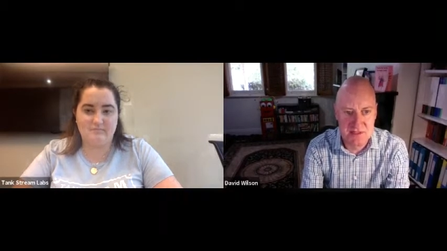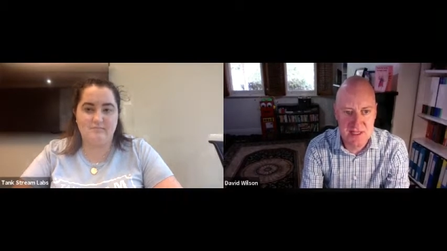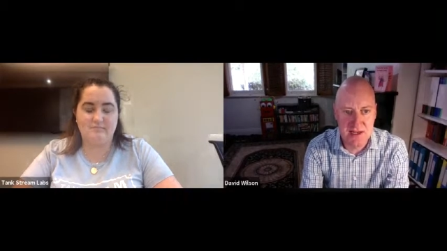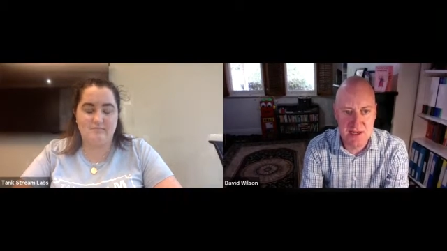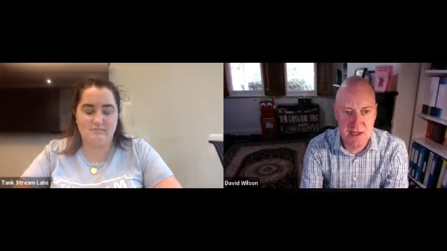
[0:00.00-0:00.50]

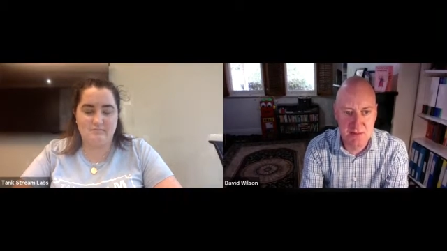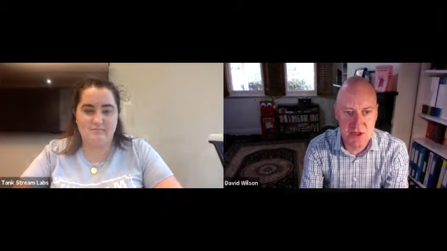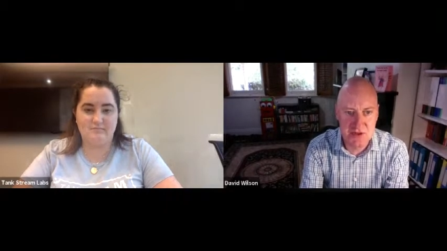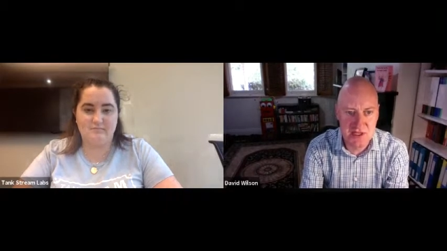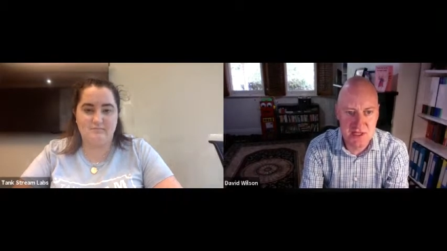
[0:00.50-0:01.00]
Speaker 1: daily
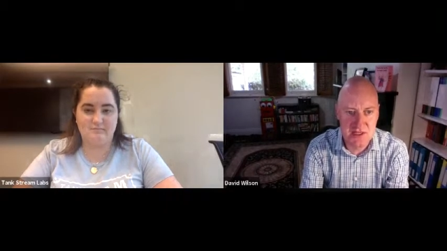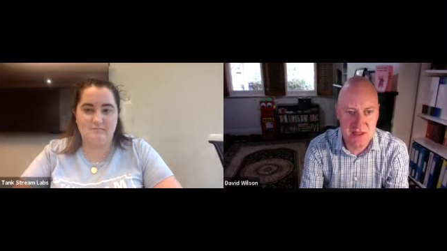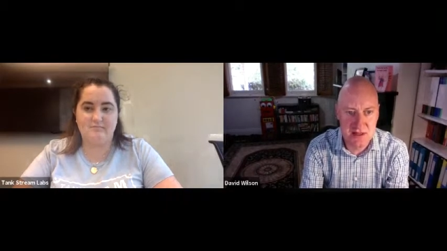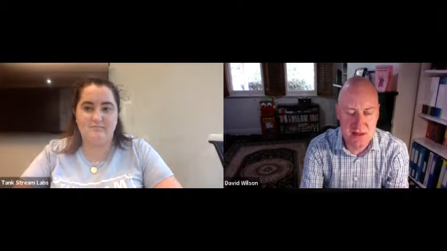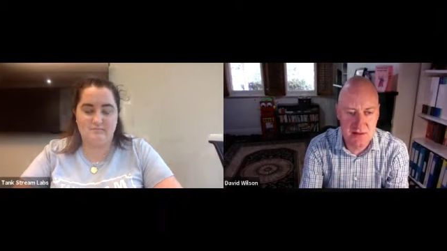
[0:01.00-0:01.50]
commercial
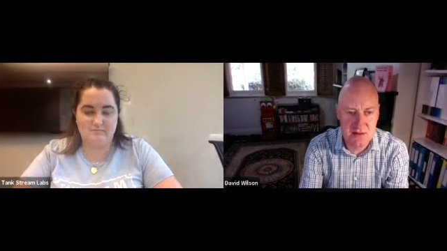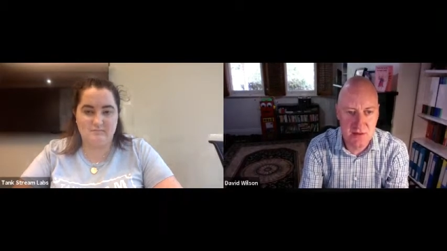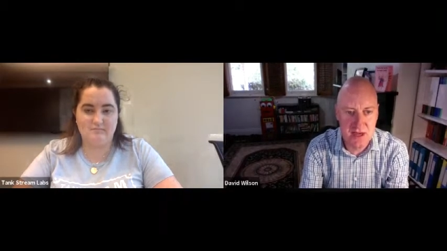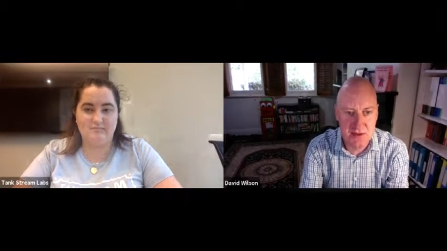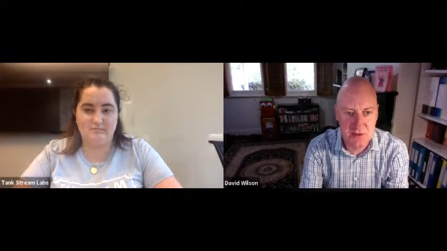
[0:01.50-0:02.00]
sense and, and
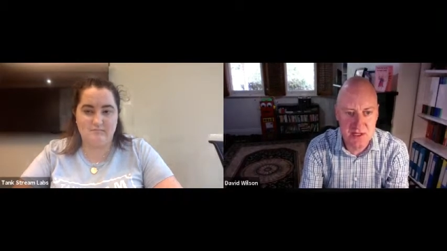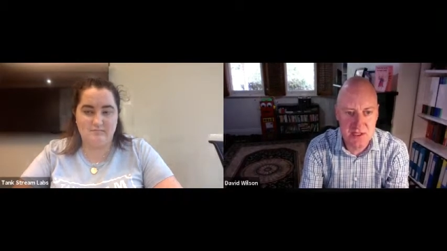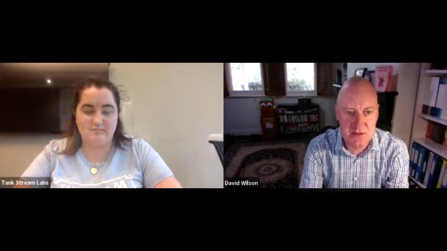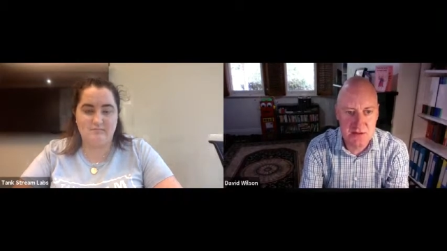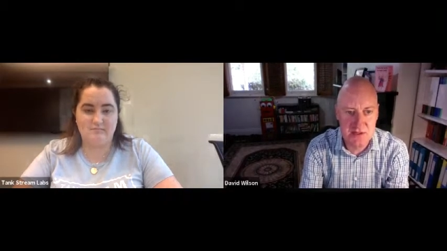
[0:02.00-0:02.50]
the way
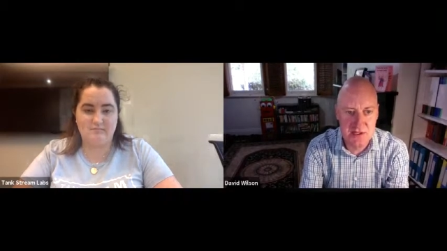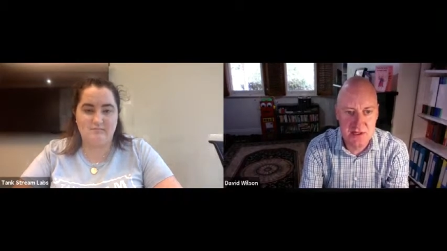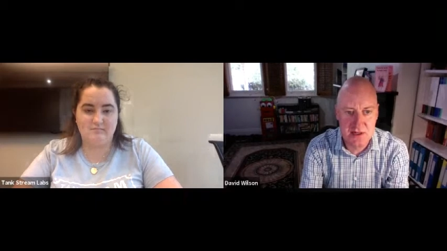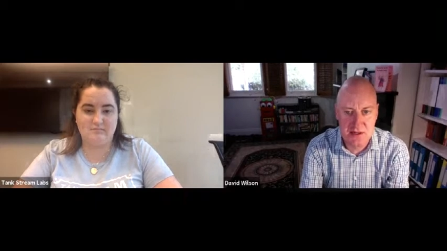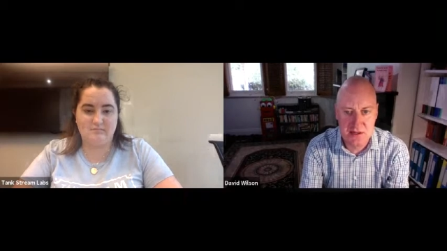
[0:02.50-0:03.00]
lawyers
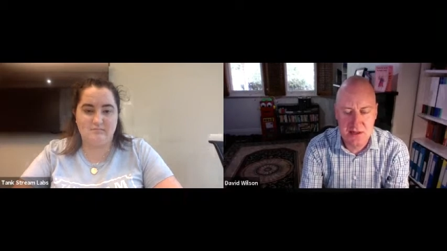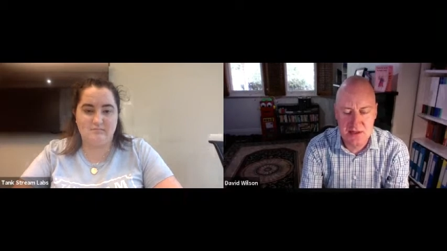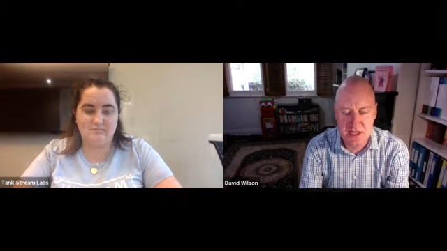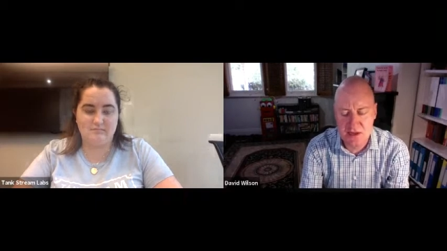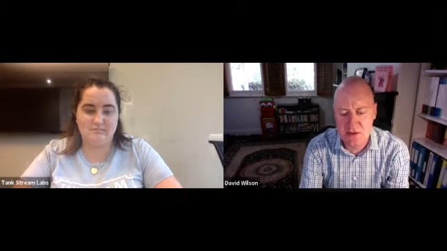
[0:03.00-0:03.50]
use it in a, in
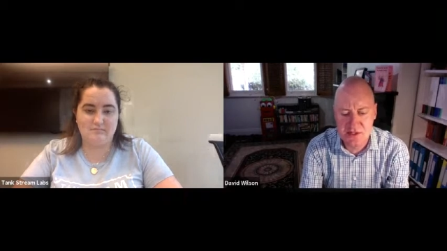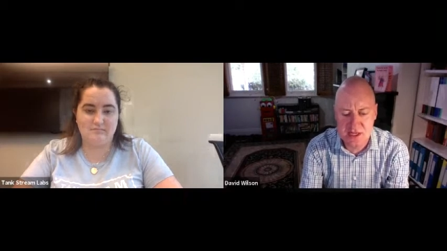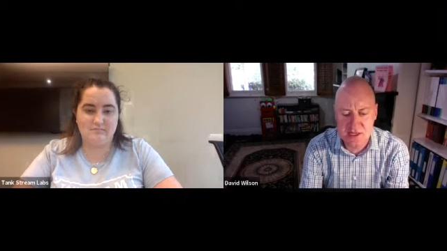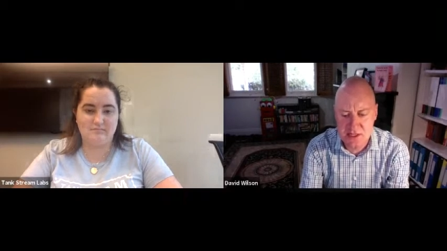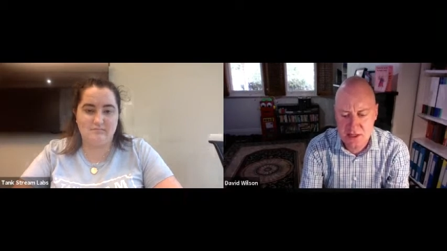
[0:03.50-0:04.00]
a technical
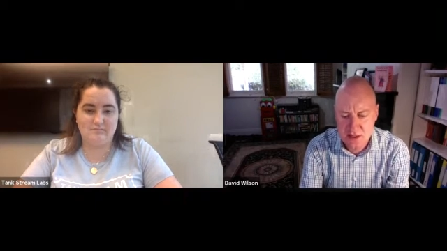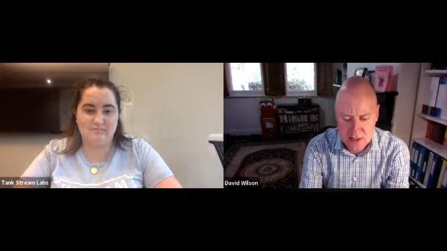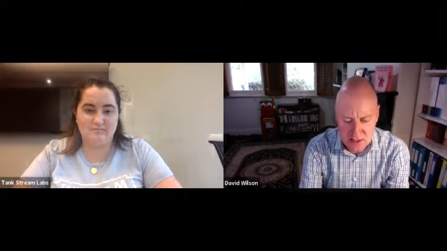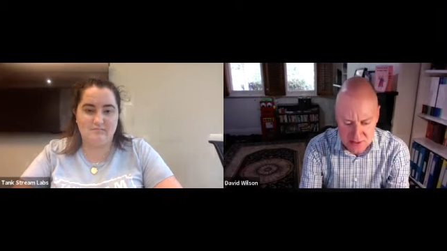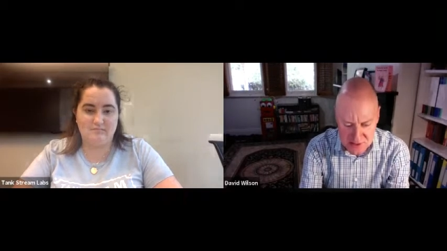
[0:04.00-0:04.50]
sense.
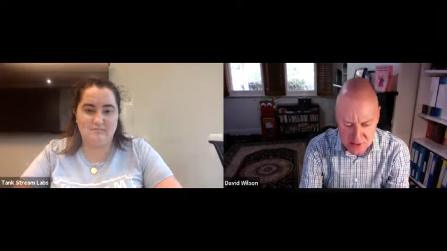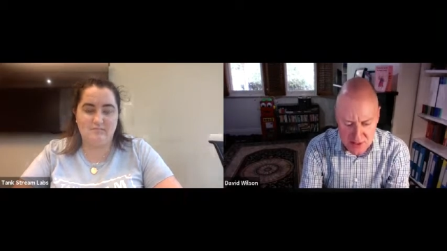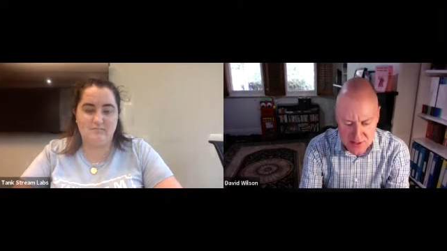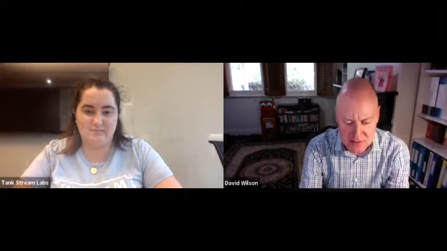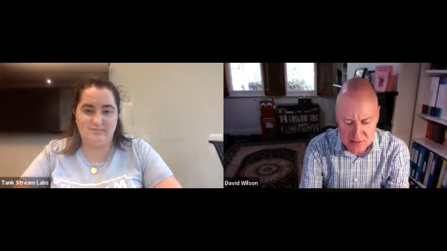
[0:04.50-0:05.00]

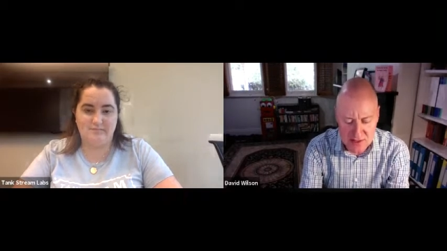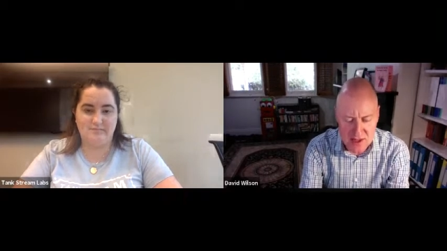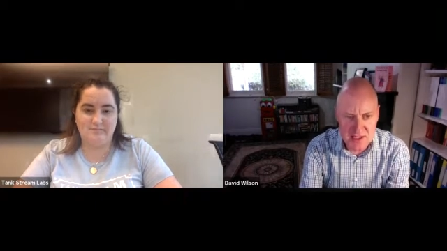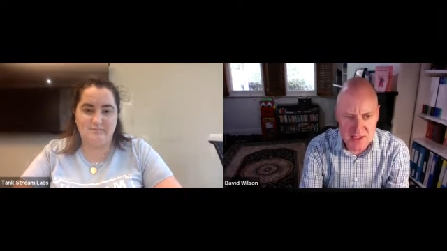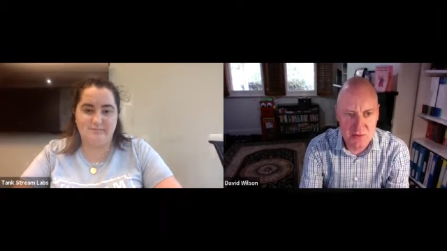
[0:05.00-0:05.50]
so I,
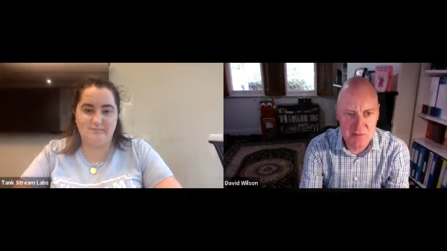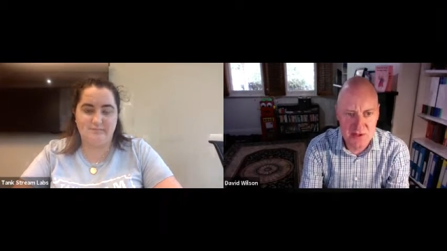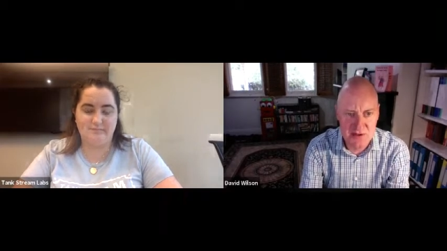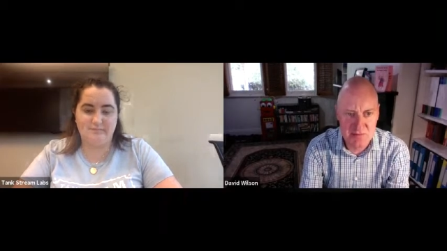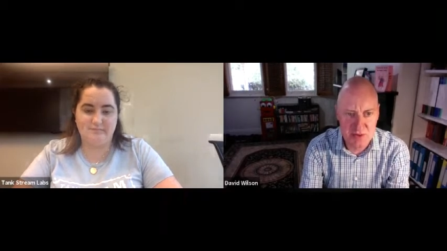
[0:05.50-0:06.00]
I, like to
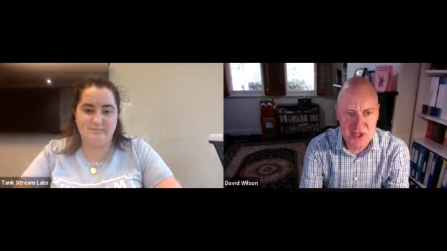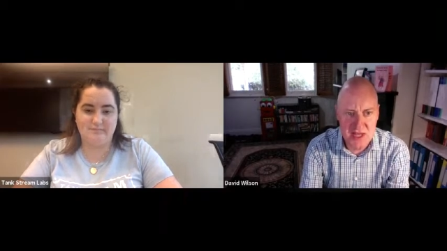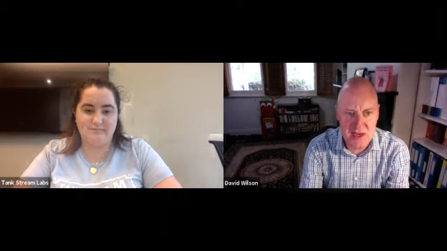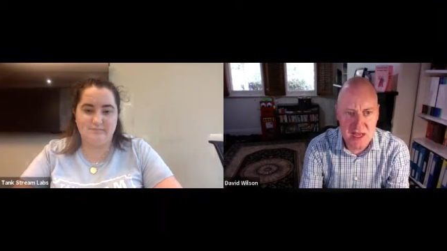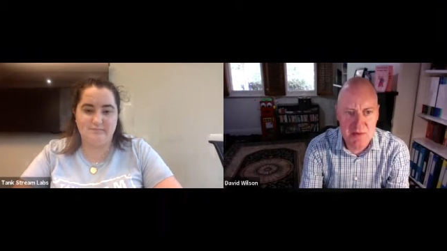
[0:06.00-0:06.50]
help sort of
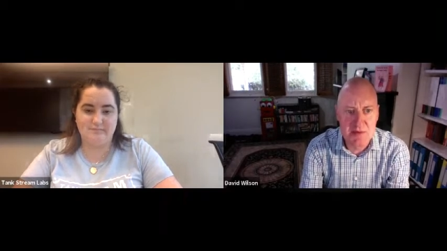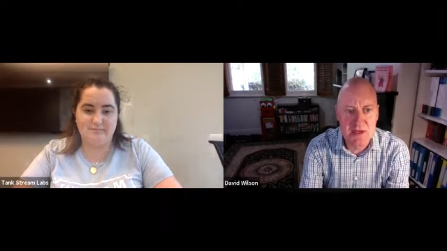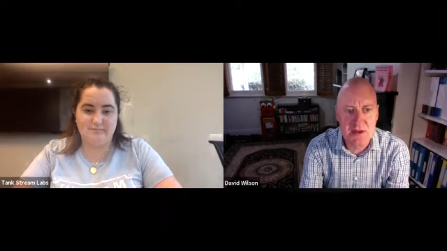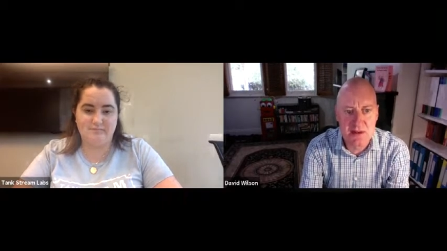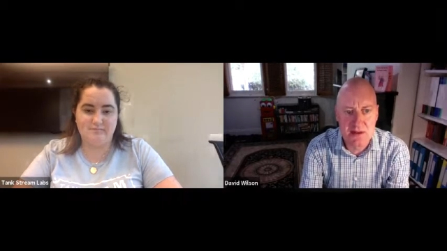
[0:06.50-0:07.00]
bridge that gap a
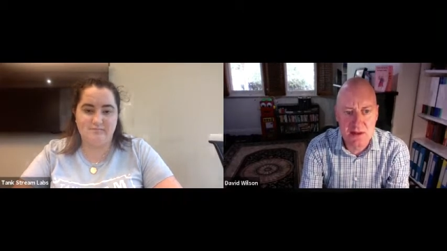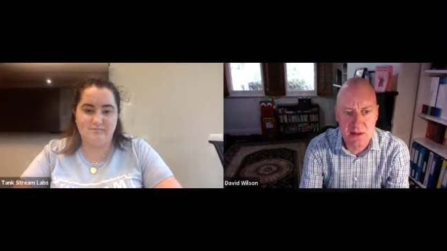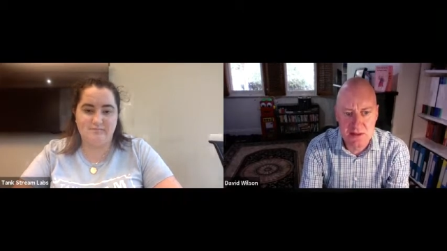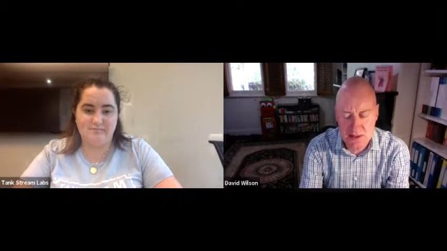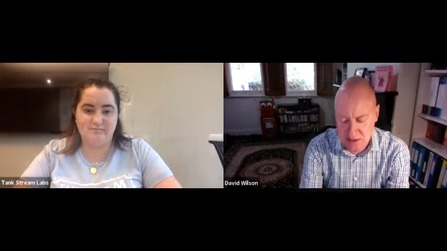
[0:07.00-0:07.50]
bit
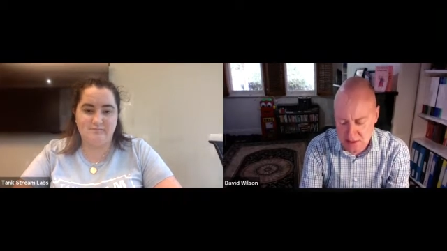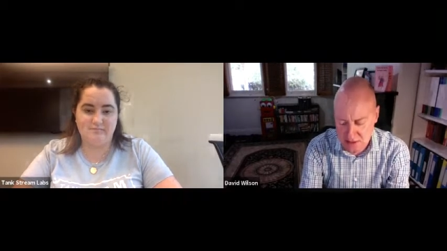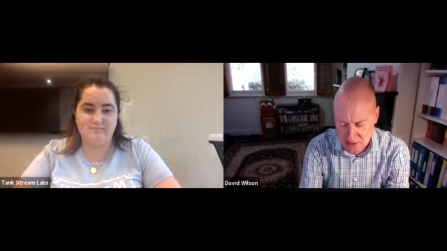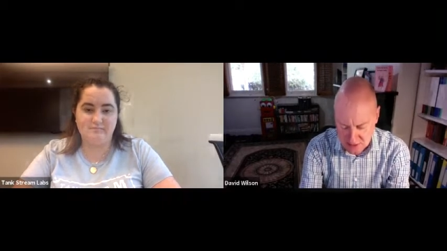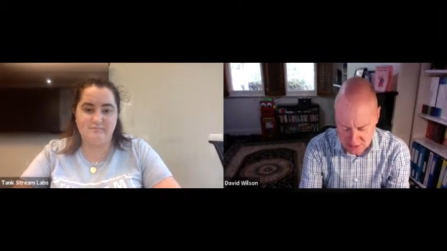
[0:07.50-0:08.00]
and, and